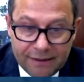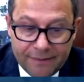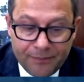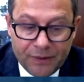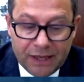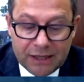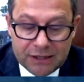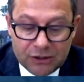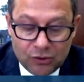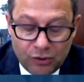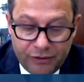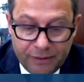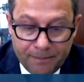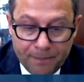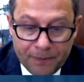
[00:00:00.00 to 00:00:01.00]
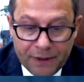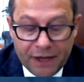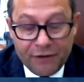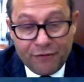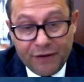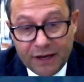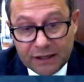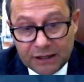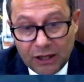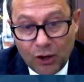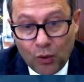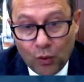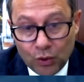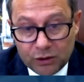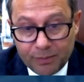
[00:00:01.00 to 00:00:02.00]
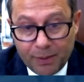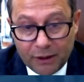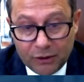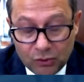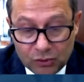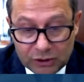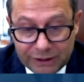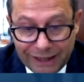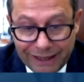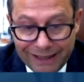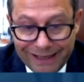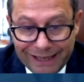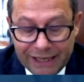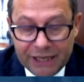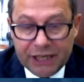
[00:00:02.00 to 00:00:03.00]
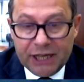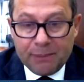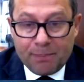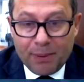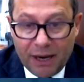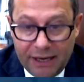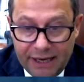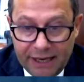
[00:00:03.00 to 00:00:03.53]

In those areas, the financing would be provided